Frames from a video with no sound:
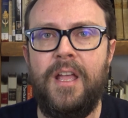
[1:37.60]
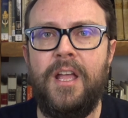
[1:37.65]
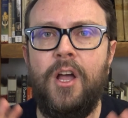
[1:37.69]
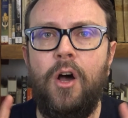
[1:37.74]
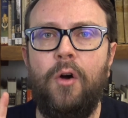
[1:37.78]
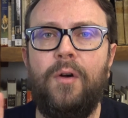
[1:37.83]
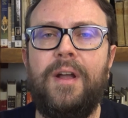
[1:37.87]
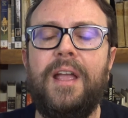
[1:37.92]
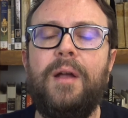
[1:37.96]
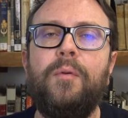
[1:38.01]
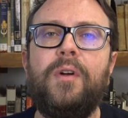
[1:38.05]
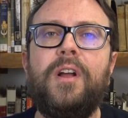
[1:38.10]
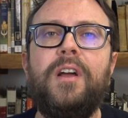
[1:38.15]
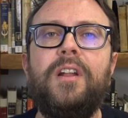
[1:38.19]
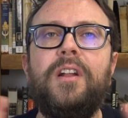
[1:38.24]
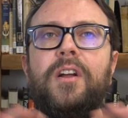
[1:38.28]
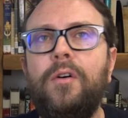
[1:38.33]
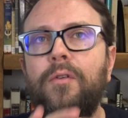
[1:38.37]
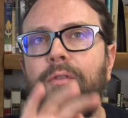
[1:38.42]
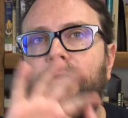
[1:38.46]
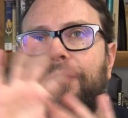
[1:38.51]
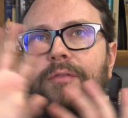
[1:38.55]
Okay, we're going to
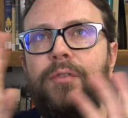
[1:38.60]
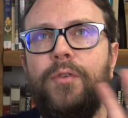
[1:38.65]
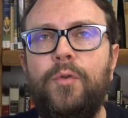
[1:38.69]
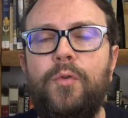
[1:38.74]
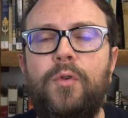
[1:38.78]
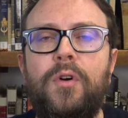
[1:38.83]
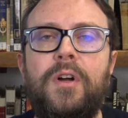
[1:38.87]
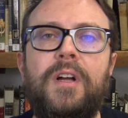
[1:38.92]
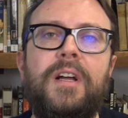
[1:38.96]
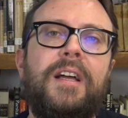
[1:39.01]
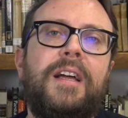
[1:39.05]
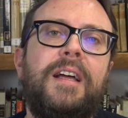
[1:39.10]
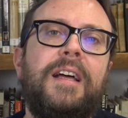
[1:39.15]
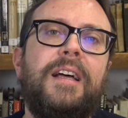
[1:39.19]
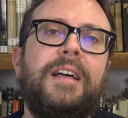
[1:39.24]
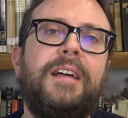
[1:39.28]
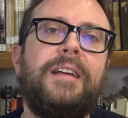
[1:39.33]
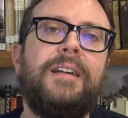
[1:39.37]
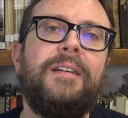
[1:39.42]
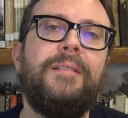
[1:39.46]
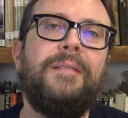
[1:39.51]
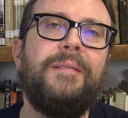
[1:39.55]
go through
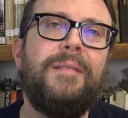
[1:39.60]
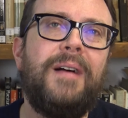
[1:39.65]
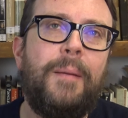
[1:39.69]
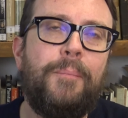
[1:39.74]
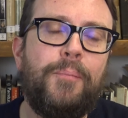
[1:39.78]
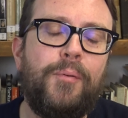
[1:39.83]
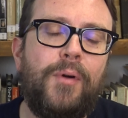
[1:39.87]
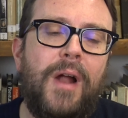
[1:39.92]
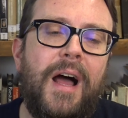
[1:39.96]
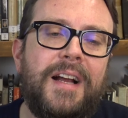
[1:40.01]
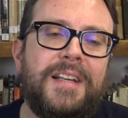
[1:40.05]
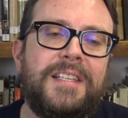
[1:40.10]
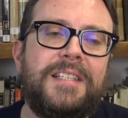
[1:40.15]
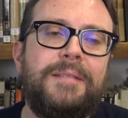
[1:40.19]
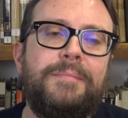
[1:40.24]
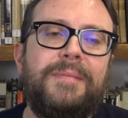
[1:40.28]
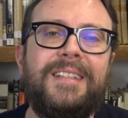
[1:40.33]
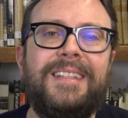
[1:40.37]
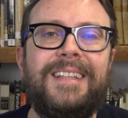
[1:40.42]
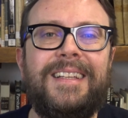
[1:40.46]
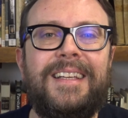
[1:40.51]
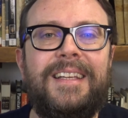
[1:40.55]

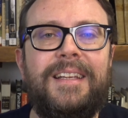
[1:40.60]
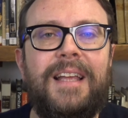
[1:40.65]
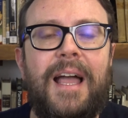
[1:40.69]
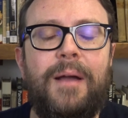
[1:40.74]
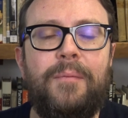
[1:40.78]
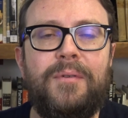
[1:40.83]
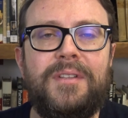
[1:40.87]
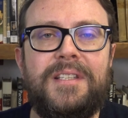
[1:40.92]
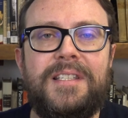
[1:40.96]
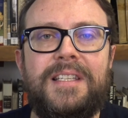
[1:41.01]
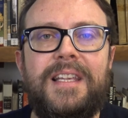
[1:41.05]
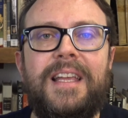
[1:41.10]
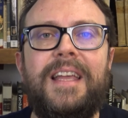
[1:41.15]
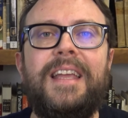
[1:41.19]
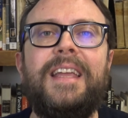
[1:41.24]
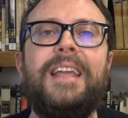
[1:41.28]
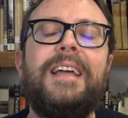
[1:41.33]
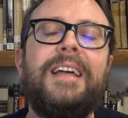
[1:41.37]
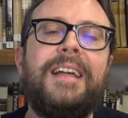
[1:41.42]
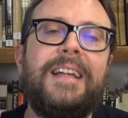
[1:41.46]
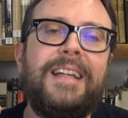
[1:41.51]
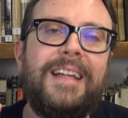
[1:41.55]
approximately, I would
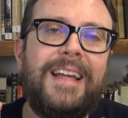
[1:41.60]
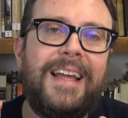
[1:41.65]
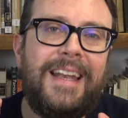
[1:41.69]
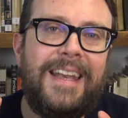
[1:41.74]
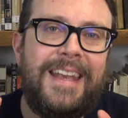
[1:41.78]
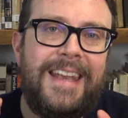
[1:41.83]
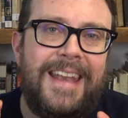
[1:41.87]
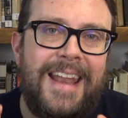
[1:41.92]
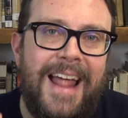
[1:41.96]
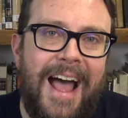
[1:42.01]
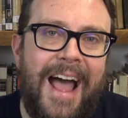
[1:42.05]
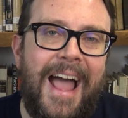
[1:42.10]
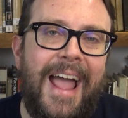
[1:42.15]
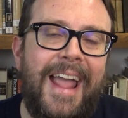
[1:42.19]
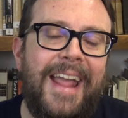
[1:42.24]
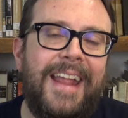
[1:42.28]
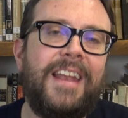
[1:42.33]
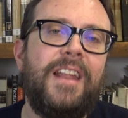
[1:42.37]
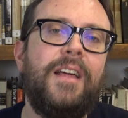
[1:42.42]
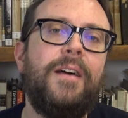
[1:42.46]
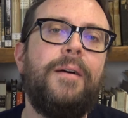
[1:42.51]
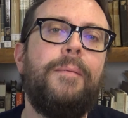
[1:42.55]
say,
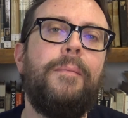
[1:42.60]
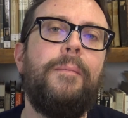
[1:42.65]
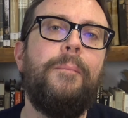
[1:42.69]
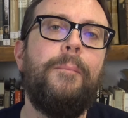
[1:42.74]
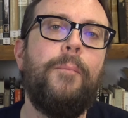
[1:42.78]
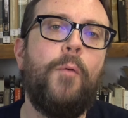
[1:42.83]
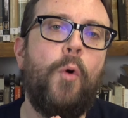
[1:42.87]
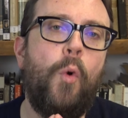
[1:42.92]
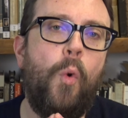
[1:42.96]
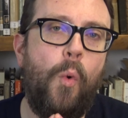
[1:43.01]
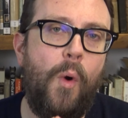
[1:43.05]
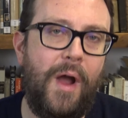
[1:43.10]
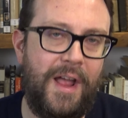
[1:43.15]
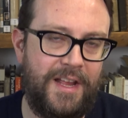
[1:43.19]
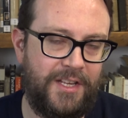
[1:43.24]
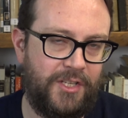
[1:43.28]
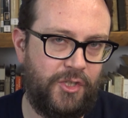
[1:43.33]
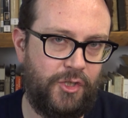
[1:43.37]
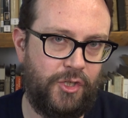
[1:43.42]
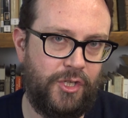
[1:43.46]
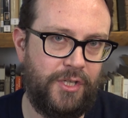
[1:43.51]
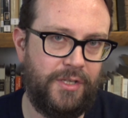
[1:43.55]
9
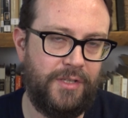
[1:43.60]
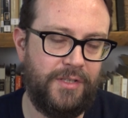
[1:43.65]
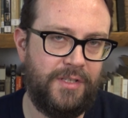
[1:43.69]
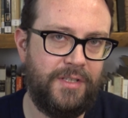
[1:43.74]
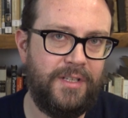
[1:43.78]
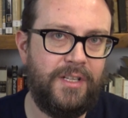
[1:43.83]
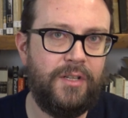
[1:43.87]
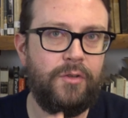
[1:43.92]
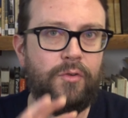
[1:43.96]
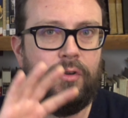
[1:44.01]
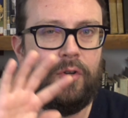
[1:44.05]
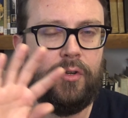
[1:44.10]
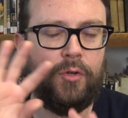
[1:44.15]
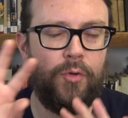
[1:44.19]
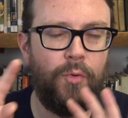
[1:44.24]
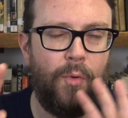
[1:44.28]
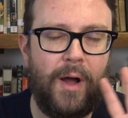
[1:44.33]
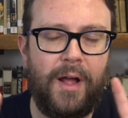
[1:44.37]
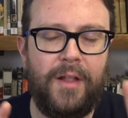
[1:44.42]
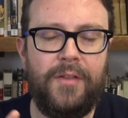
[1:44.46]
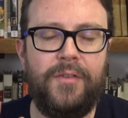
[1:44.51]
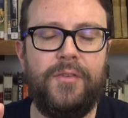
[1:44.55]
questions in order to
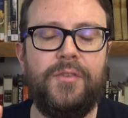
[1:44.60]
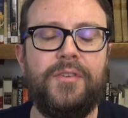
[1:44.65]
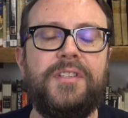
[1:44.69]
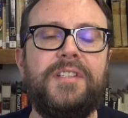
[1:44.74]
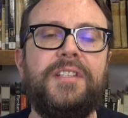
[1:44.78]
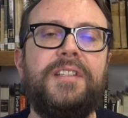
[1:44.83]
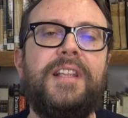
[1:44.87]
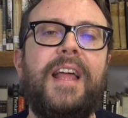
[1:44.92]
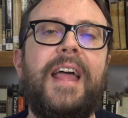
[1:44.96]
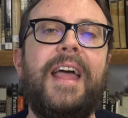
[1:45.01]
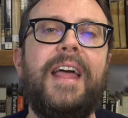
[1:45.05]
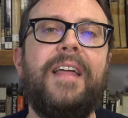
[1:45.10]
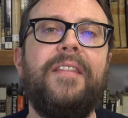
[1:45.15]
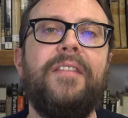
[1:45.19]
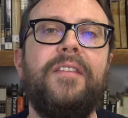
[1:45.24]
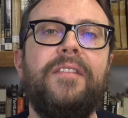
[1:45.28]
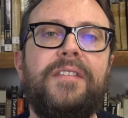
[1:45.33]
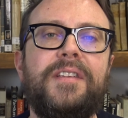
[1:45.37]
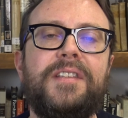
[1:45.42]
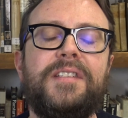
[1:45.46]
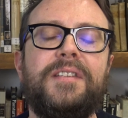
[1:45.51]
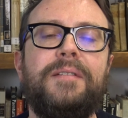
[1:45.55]
understand
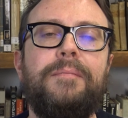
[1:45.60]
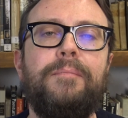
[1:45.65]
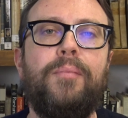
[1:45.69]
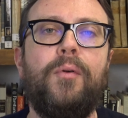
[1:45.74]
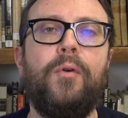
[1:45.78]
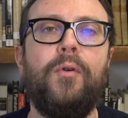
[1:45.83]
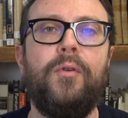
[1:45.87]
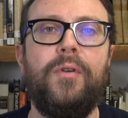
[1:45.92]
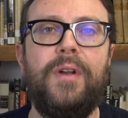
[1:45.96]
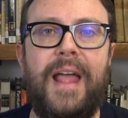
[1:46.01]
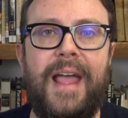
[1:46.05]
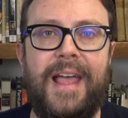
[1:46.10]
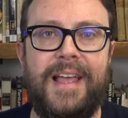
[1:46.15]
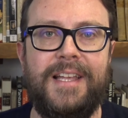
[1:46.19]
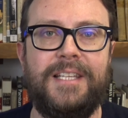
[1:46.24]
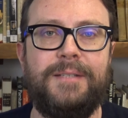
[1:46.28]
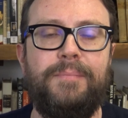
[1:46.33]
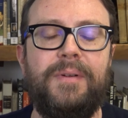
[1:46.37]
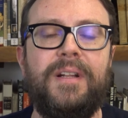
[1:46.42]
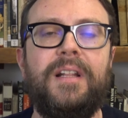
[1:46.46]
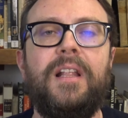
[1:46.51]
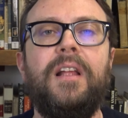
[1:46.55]
this important
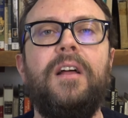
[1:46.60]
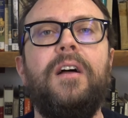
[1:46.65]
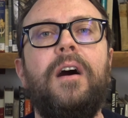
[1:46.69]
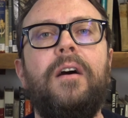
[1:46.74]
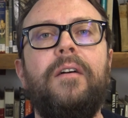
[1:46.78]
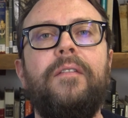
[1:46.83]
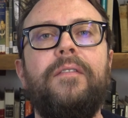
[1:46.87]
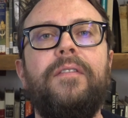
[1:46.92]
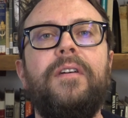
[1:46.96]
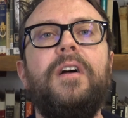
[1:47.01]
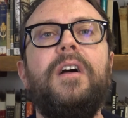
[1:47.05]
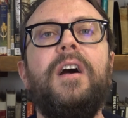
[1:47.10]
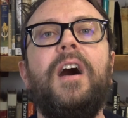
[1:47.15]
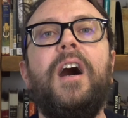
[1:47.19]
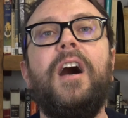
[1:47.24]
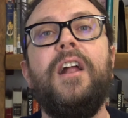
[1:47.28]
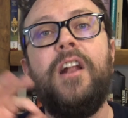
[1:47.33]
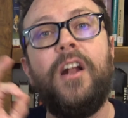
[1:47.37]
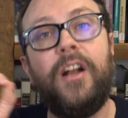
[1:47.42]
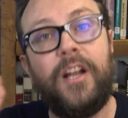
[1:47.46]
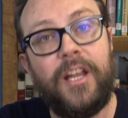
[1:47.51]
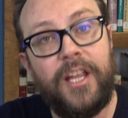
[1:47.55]
aspect of
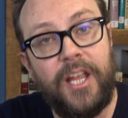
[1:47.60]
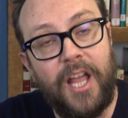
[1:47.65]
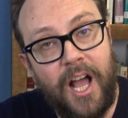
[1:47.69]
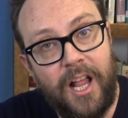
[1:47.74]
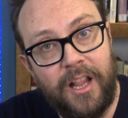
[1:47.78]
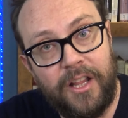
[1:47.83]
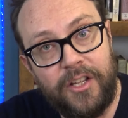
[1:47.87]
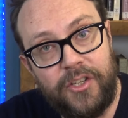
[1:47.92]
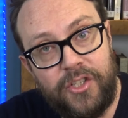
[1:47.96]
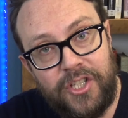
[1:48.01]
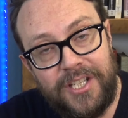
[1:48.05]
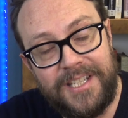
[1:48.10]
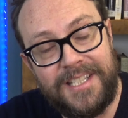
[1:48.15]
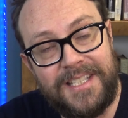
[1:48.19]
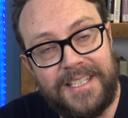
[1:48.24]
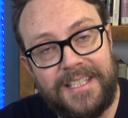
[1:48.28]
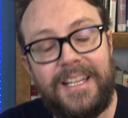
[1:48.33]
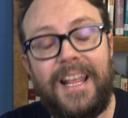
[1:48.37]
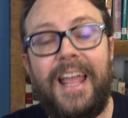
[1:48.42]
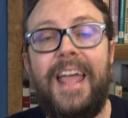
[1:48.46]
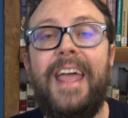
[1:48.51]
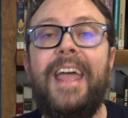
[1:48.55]
an
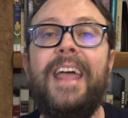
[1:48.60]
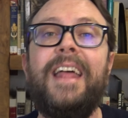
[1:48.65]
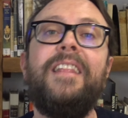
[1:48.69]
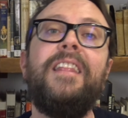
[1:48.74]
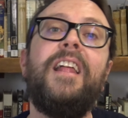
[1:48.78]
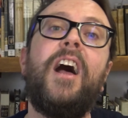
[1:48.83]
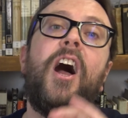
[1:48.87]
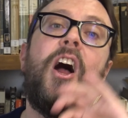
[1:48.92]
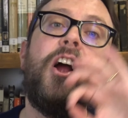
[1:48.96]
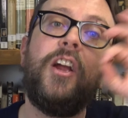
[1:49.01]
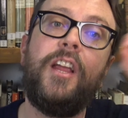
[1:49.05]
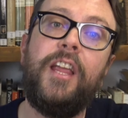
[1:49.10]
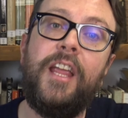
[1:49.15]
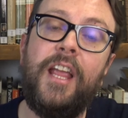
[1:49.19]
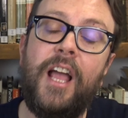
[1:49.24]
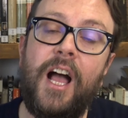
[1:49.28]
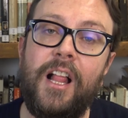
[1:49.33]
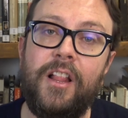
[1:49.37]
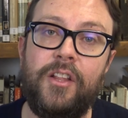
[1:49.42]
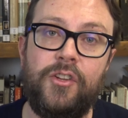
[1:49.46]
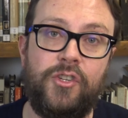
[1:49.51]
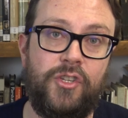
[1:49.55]
archaeologist and
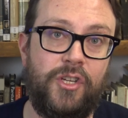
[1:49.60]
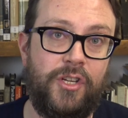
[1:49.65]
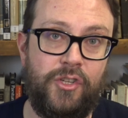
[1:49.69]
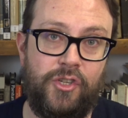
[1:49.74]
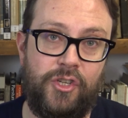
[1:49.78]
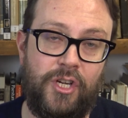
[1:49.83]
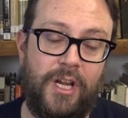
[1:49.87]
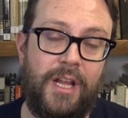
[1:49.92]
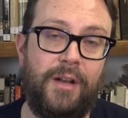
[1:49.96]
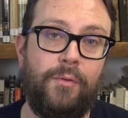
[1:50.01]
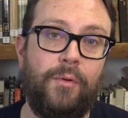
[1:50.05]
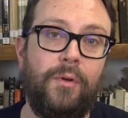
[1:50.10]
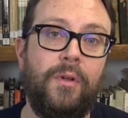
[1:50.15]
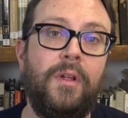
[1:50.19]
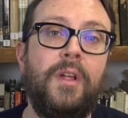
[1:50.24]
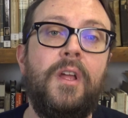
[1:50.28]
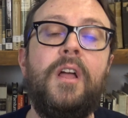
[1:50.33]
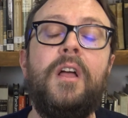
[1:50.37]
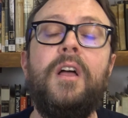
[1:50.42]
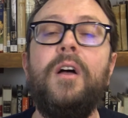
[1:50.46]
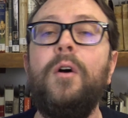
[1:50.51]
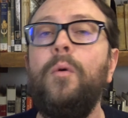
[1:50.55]
archaeology in general,
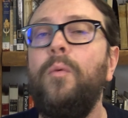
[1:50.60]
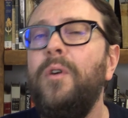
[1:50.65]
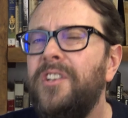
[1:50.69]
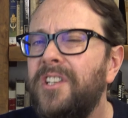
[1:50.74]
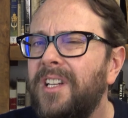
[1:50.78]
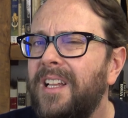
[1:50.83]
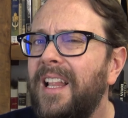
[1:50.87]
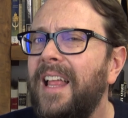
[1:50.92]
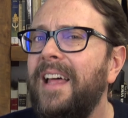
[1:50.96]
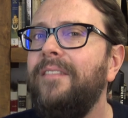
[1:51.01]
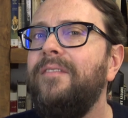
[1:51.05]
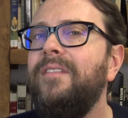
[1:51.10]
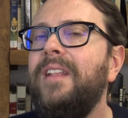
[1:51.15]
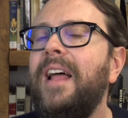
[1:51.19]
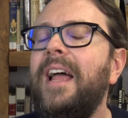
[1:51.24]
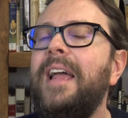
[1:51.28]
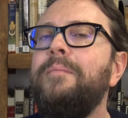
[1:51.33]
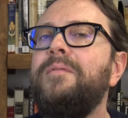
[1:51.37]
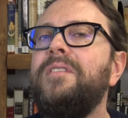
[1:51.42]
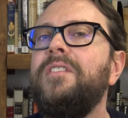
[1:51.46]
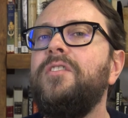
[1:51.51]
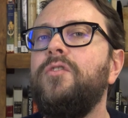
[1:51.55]
which a lot of
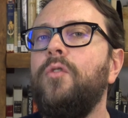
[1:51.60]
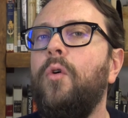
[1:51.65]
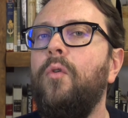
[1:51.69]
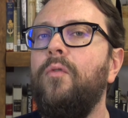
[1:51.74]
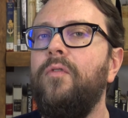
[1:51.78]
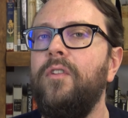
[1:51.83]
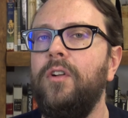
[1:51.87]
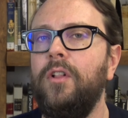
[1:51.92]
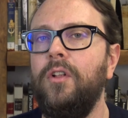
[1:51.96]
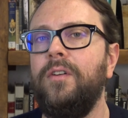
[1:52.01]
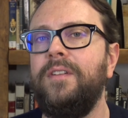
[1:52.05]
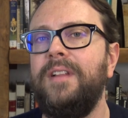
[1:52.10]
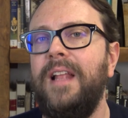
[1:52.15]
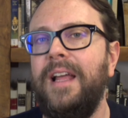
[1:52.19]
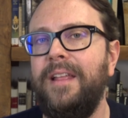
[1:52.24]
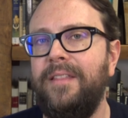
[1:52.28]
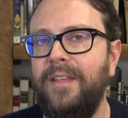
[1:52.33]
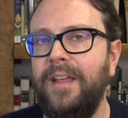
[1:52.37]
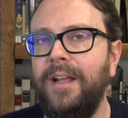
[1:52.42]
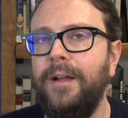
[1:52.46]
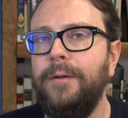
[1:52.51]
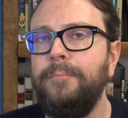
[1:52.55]
times is overlooked, I
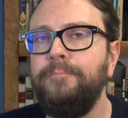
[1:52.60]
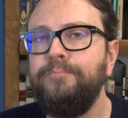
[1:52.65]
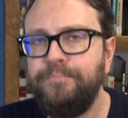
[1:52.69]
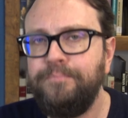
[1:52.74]
think.